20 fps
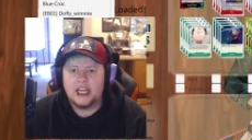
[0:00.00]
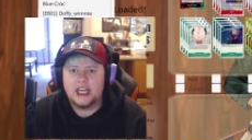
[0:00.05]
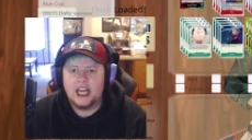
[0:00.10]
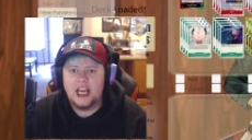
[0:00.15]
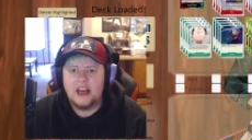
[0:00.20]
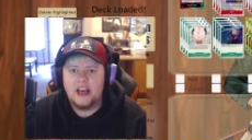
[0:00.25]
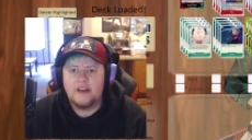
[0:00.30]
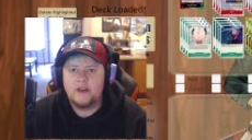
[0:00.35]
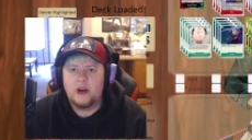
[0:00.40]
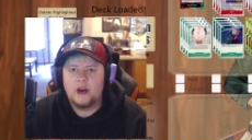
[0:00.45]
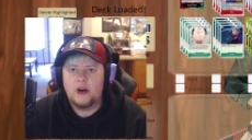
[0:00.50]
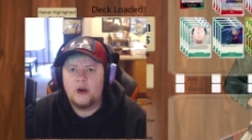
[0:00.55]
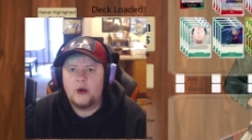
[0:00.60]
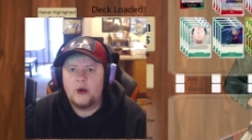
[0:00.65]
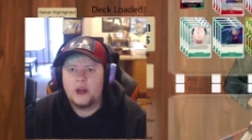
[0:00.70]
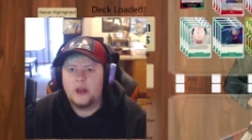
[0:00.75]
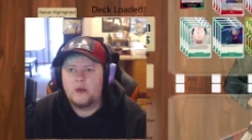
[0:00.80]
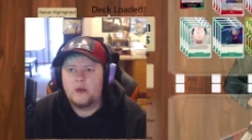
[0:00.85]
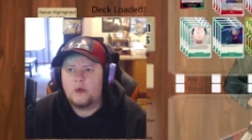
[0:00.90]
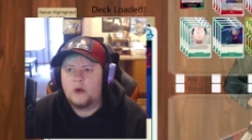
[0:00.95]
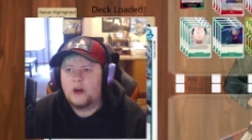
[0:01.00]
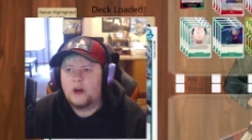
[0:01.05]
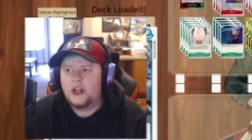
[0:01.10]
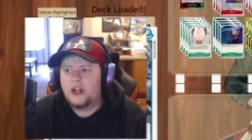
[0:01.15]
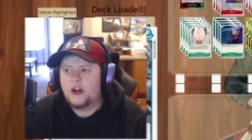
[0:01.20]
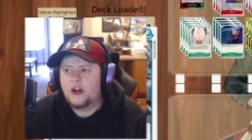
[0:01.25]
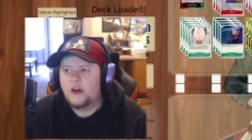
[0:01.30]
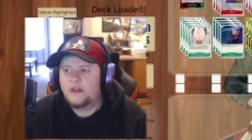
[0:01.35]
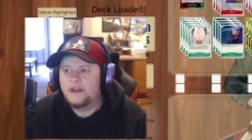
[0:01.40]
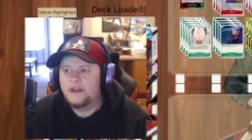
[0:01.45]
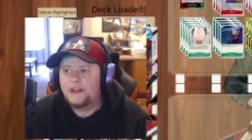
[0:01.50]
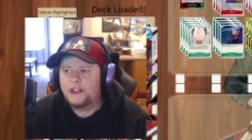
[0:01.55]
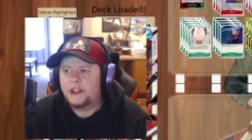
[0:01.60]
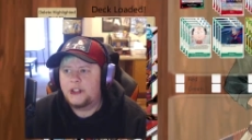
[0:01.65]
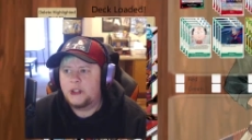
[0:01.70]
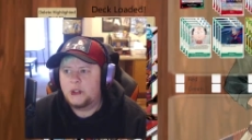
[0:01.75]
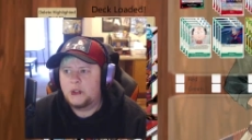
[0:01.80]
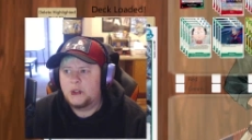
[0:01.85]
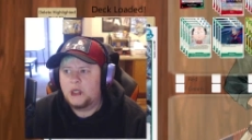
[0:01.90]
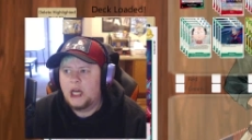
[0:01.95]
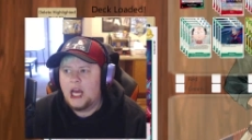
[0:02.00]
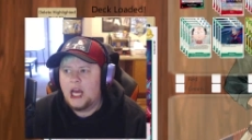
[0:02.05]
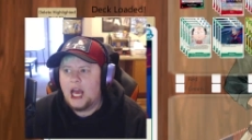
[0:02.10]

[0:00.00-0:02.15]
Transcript: I have ODEN 1 and ODEN 2,